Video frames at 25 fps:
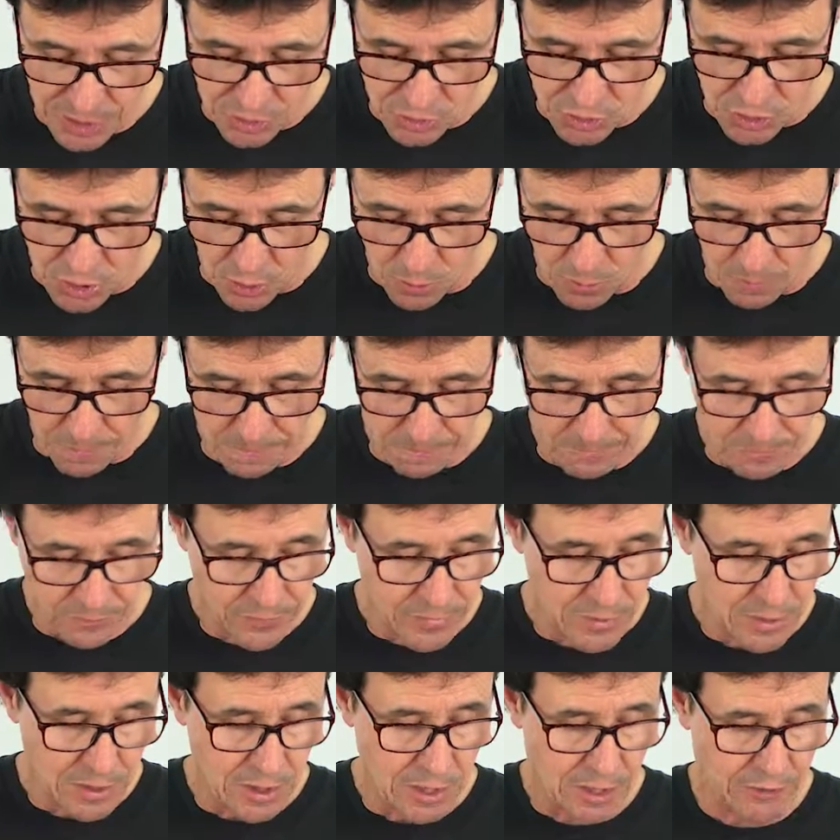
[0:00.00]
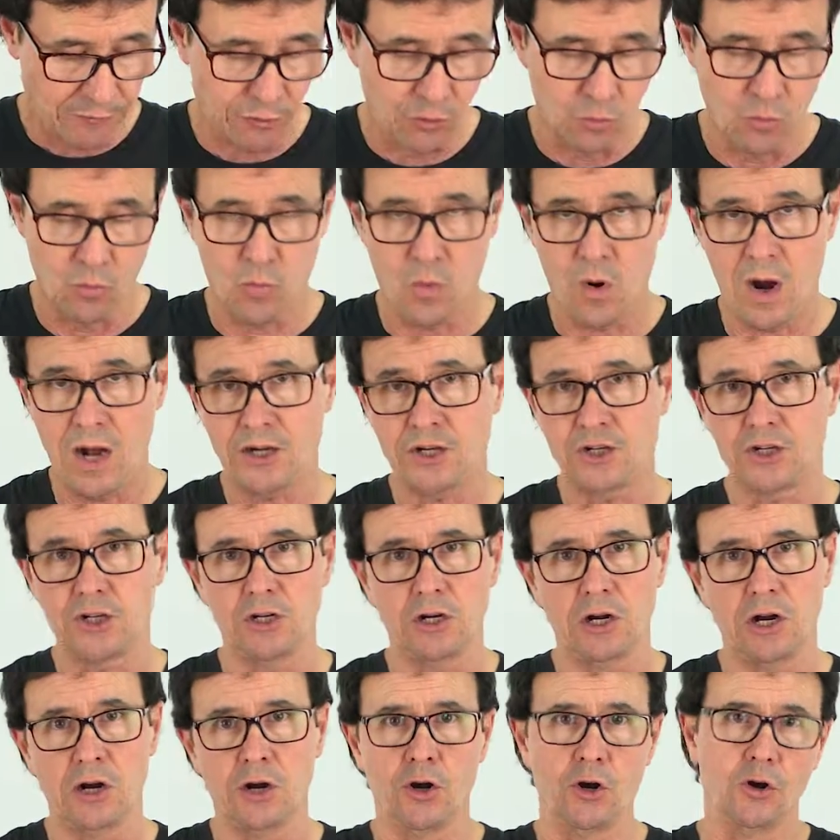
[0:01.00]
So if you watched
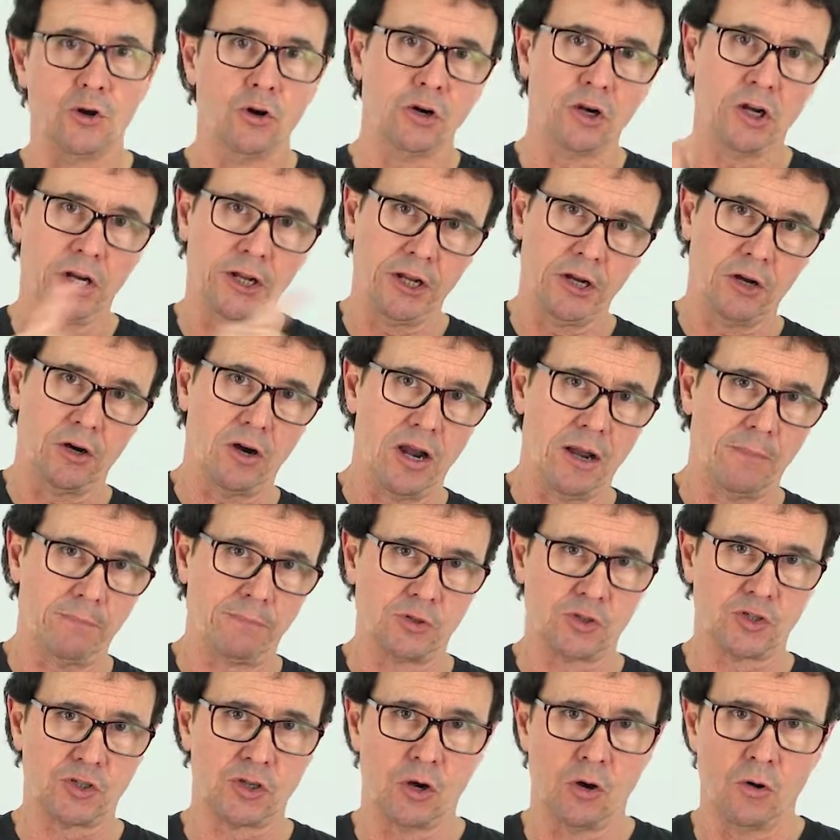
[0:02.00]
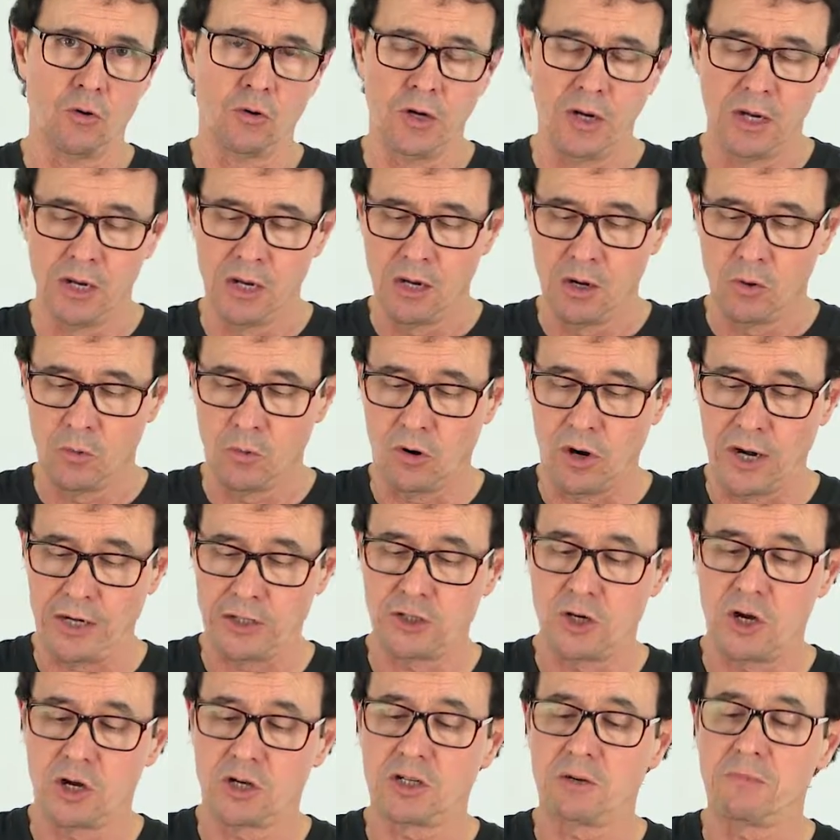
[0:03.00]
an earlier episode where I
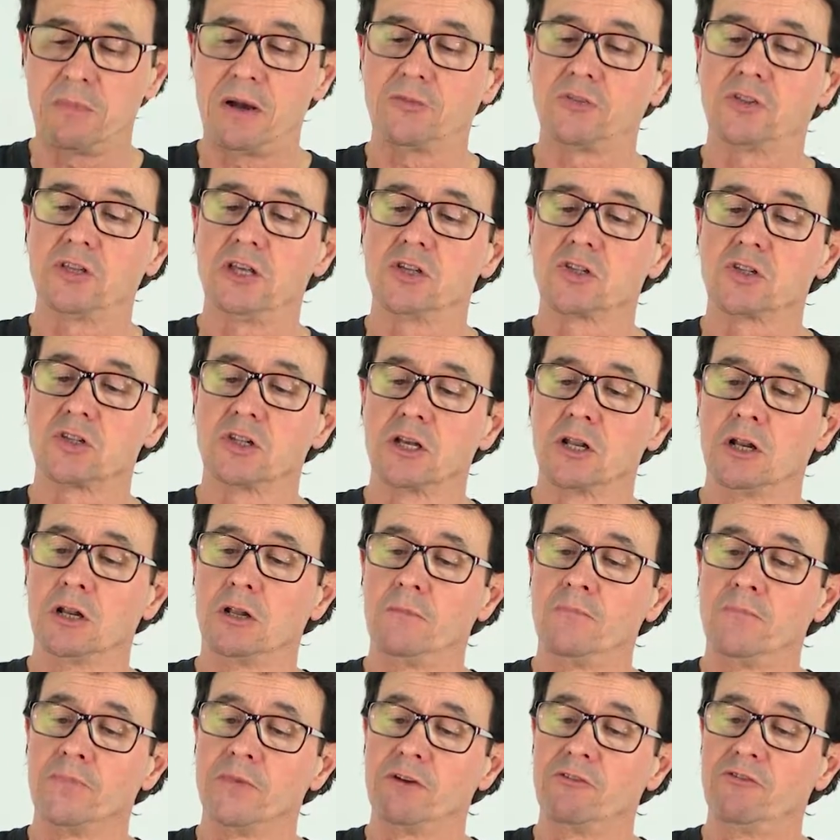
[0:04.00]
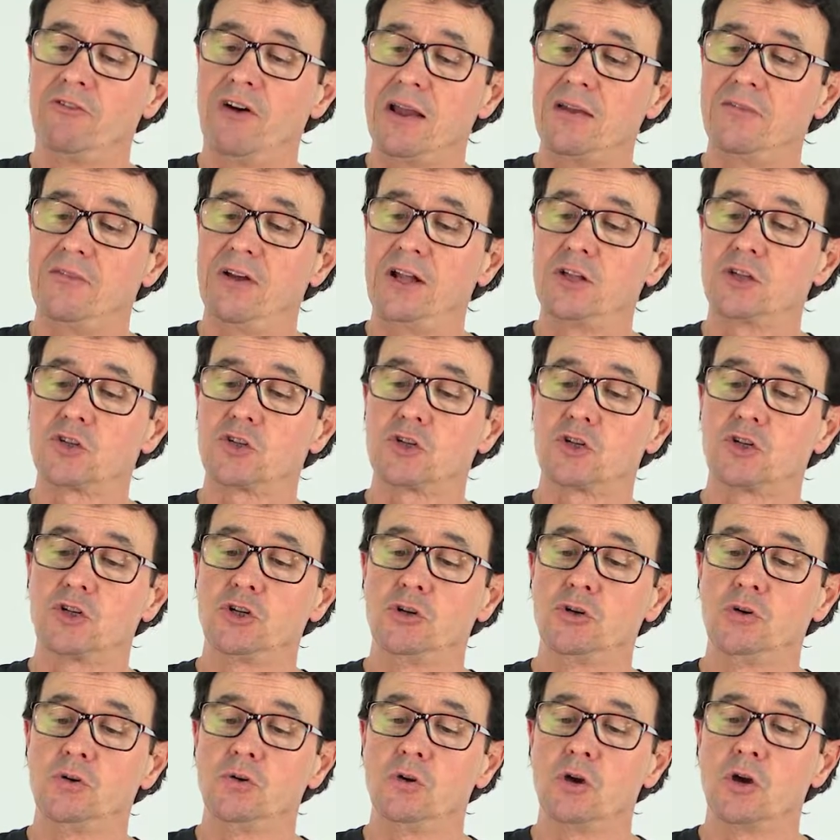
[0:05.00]
talked about these little 5/8
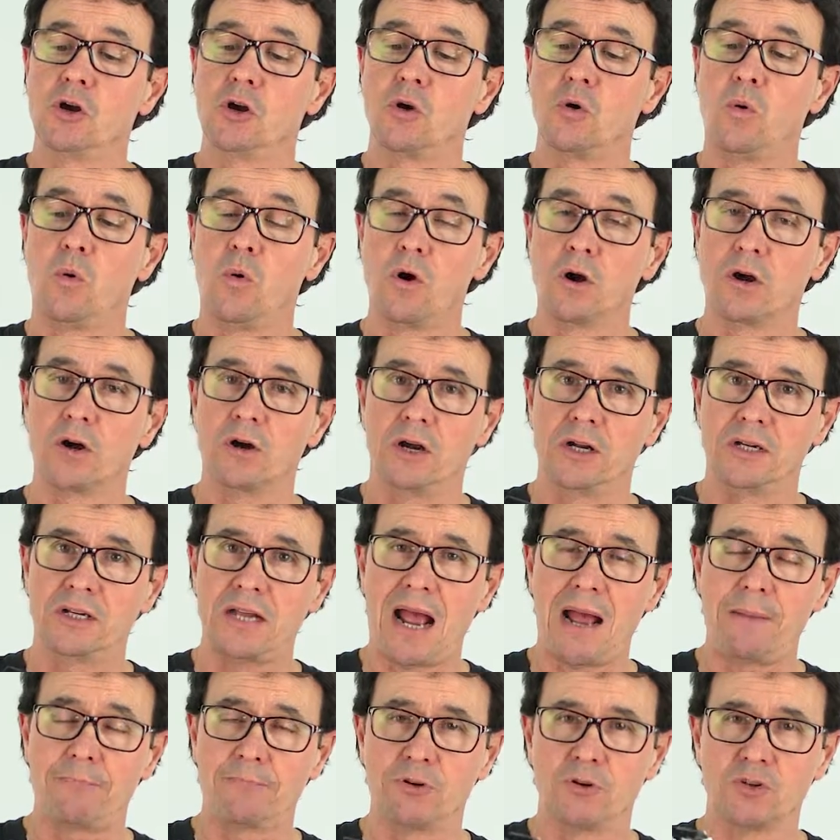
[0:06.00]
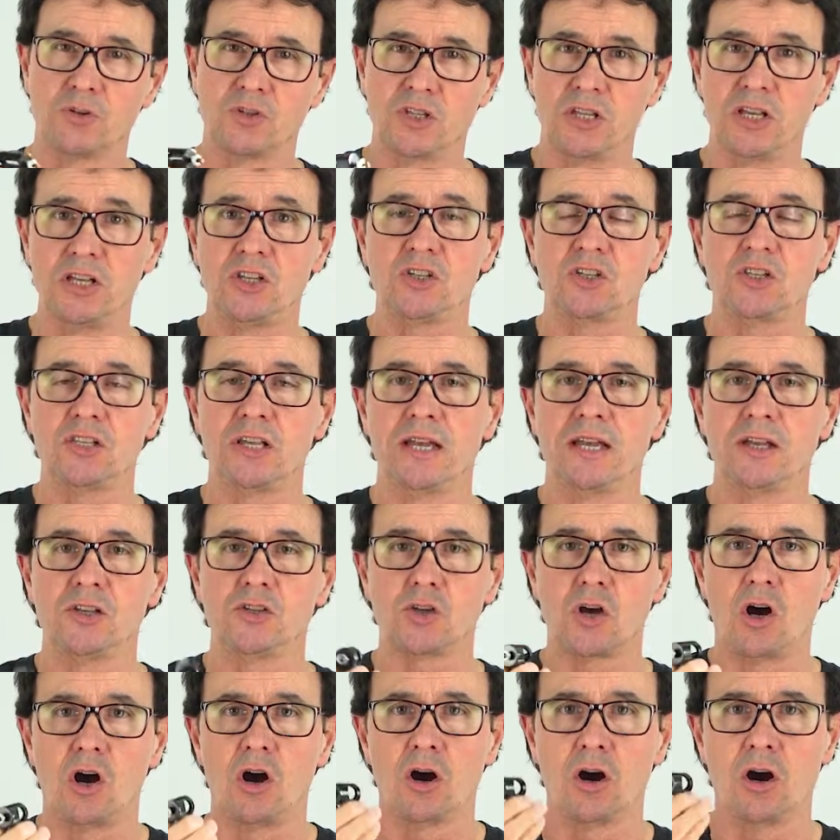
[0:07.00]
to 1/4 adapters, these
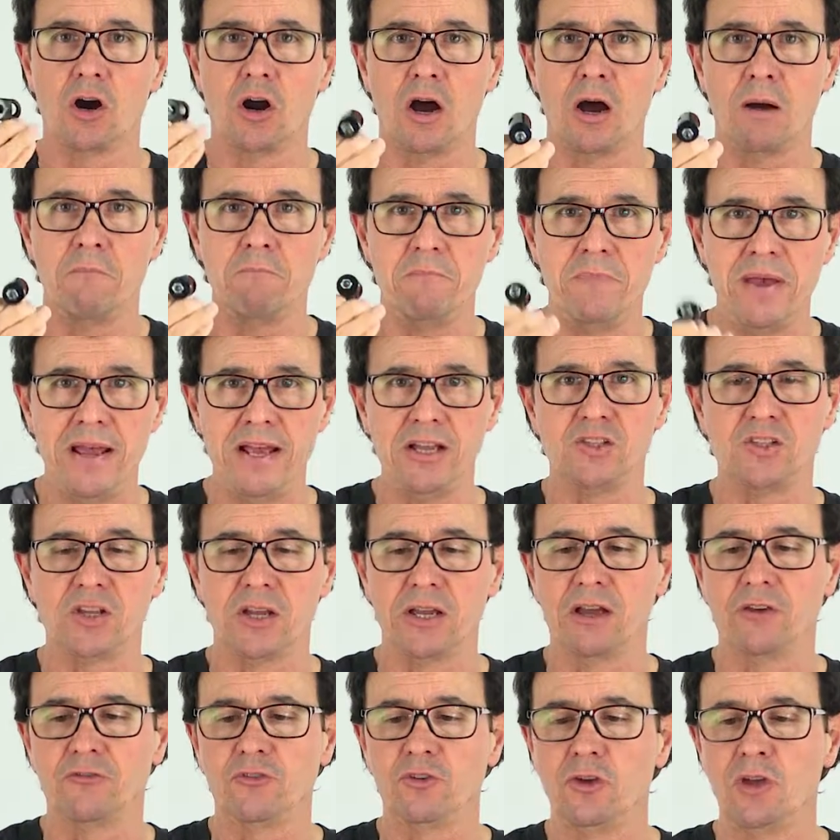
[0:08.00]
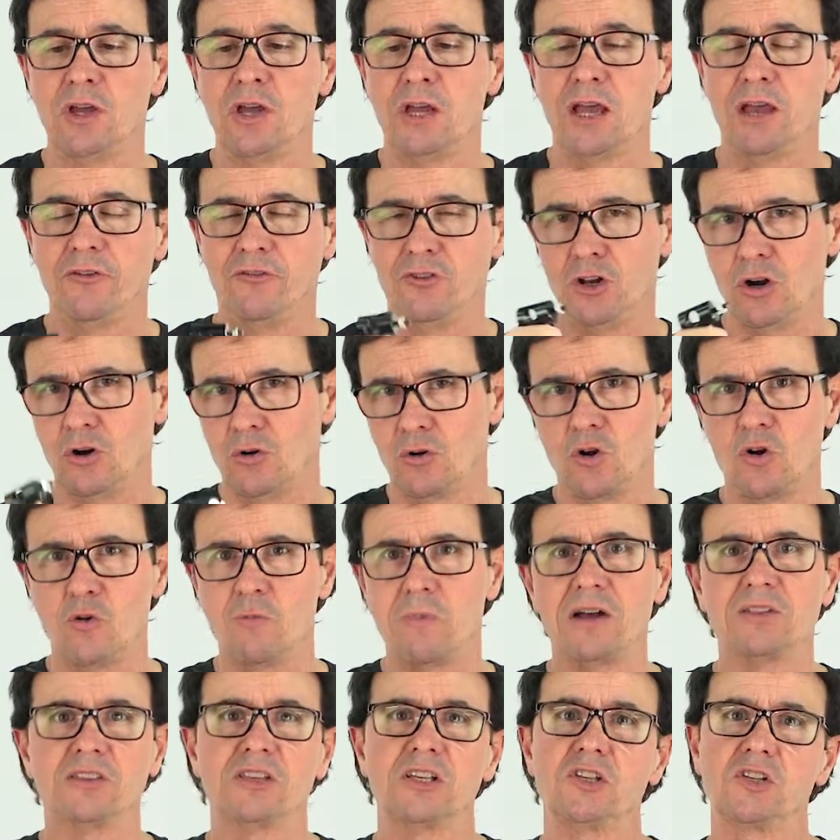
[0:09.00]
things are amazing. If you don't know
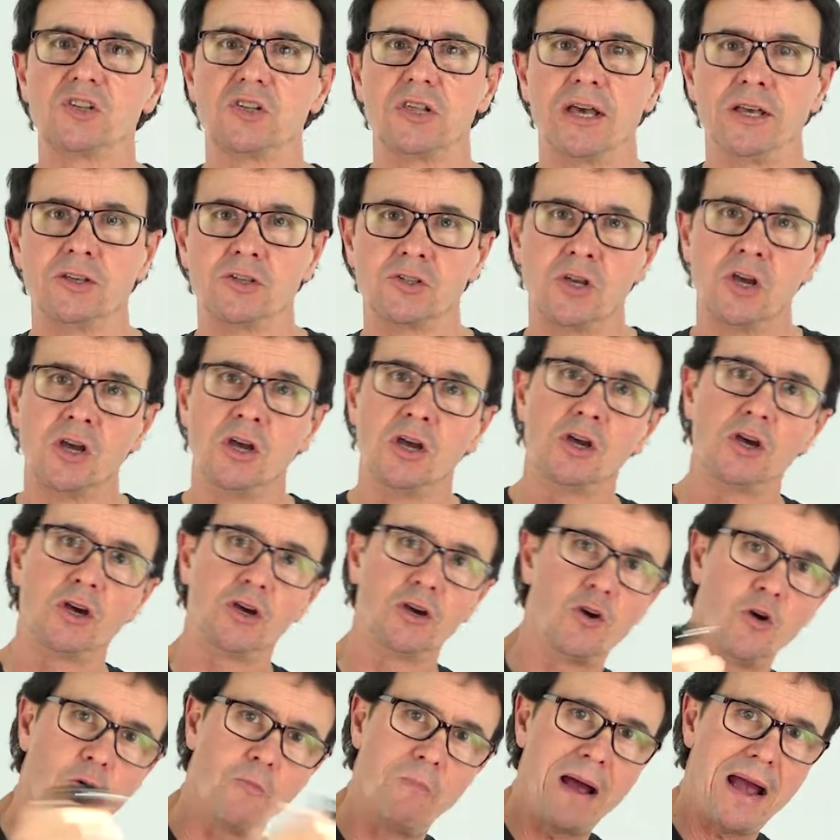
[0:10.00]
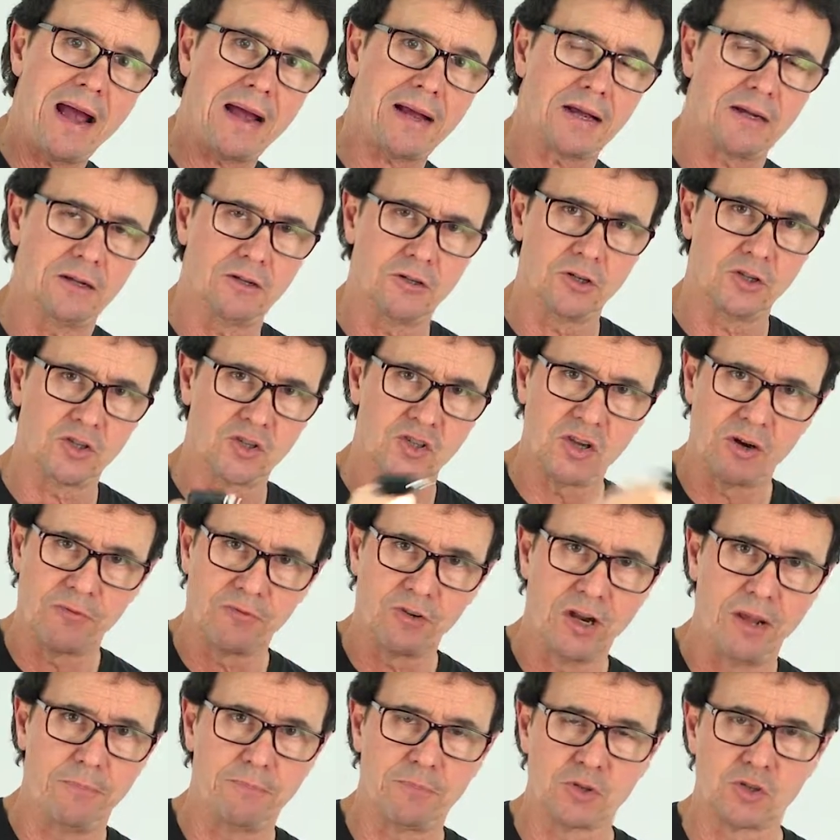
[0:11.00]
about these things, go back
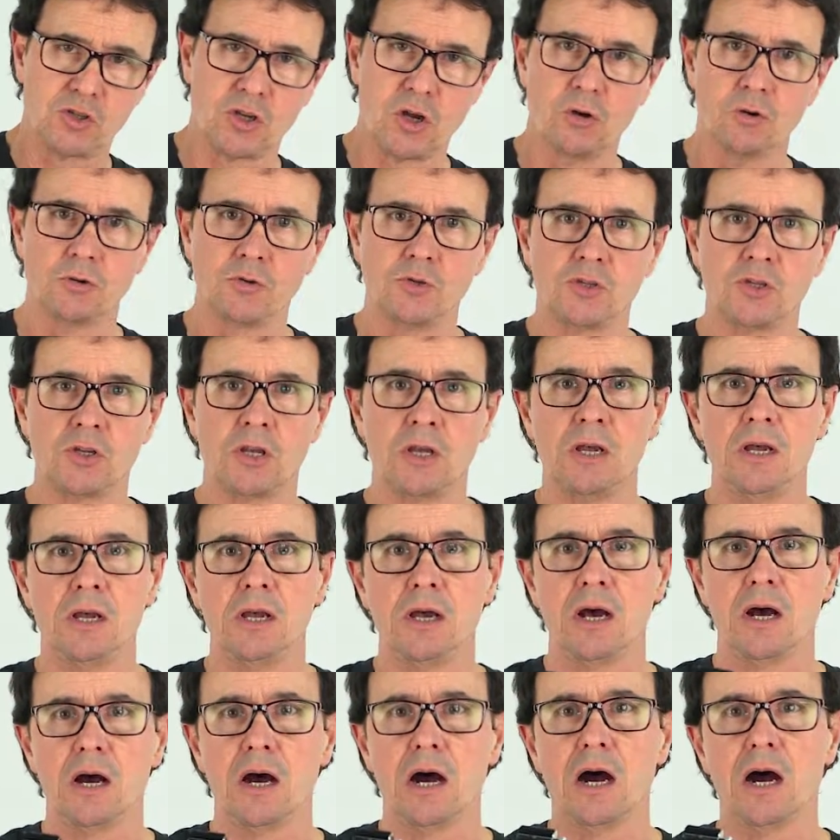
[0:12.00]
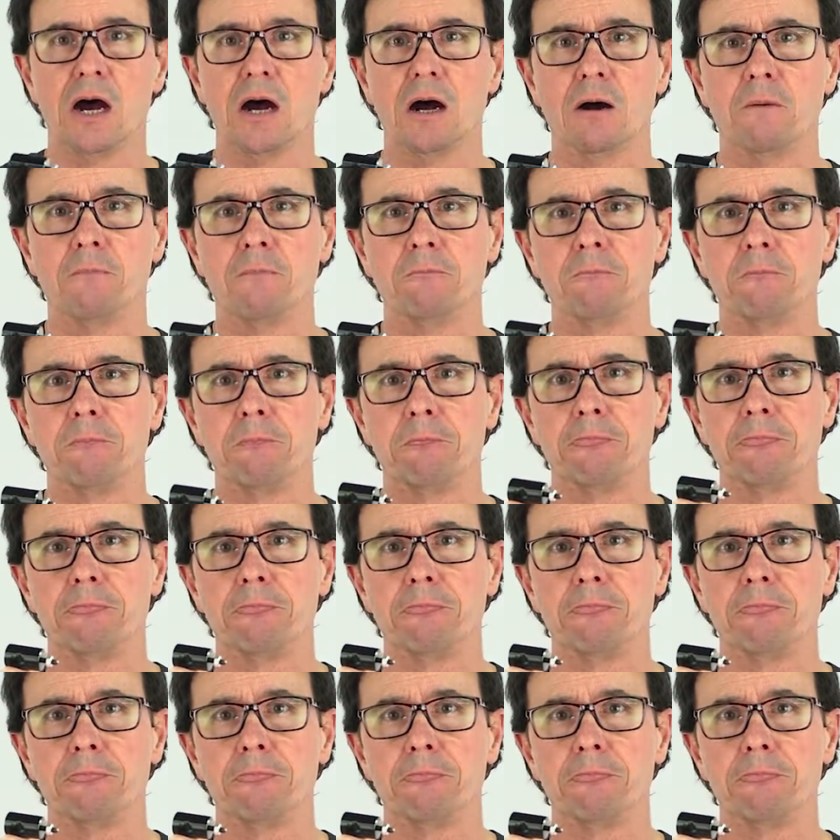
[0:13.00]
several episodes on